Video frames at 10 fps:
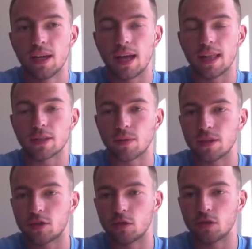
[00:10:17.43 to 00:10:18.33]
And that's why
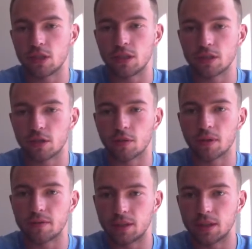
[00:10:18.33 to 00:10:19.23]
it's so genius that
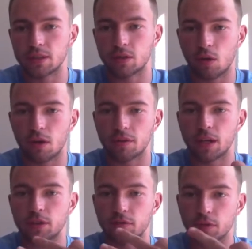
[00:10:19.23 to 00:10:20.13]
Herbalife did this
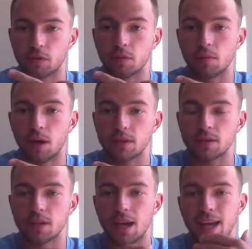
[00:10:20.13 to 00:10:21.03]
qualification for 3
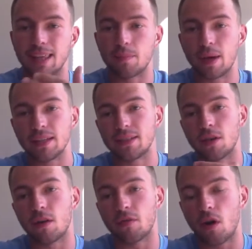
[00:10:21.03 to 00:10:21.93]
months, and they based it
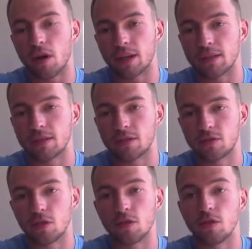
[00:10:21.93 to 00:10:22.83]
off August.
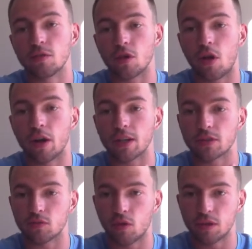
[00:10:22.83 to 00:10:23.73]
So you use
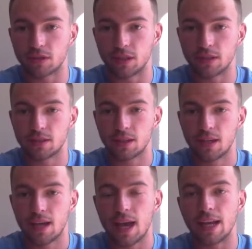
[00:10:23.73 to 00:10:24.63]
August royalties,
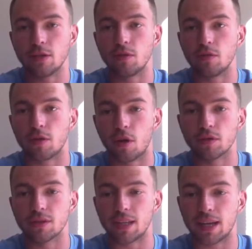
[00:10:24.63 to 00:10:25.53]
and you do
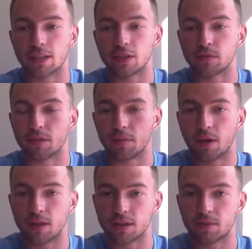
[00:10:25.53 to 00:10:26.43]
those the next 3
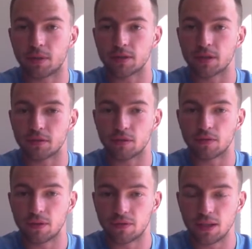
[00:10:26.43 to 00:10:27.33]
months plus the
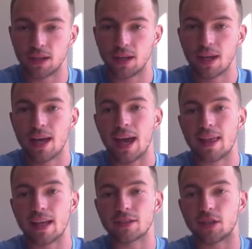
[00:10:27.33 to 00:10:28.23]
350,
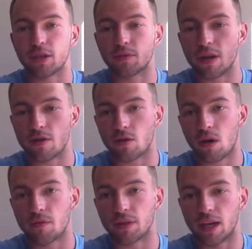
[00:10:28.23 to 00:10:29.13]
and that's going to create your
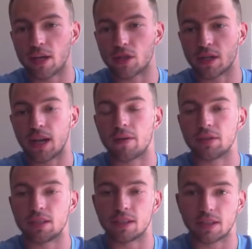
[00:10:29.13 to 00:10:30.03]
qualification. And
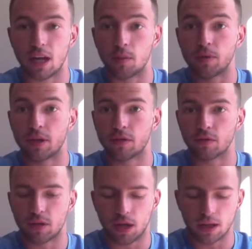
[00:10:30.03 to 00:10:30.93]
obviously, that's going to help you get
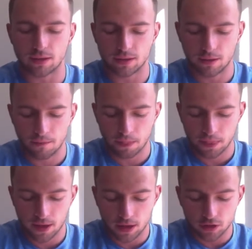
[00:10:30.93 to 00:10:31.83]
through cuts.
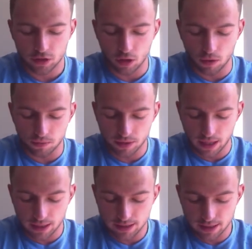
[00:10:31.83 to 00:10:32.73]
So the
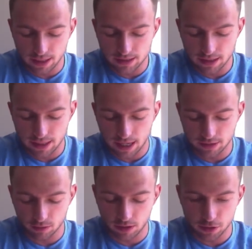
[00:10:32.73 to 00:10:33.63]
next thing I did,
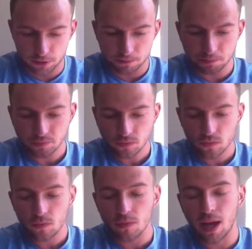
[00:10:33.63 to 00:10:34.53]
guys, was
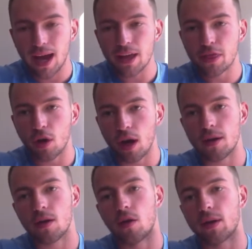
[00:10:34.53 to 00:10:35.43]
I
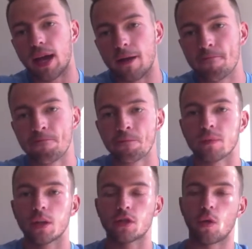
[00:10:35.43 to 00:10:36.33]
thought, okay,
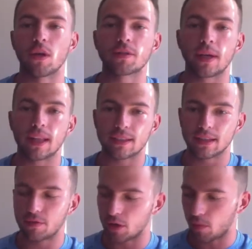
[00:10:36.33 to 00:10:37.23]
so what's my next
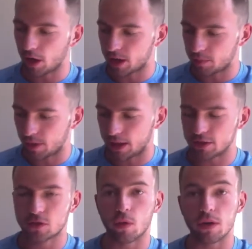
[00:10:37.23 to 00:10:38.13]
level in the marketing plan?
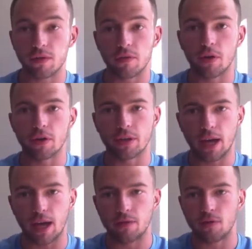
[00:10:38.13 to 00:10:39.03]
2,500
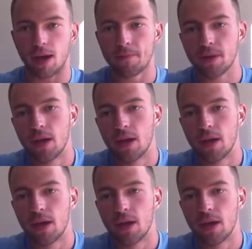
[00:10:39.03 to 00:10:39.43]
get, right?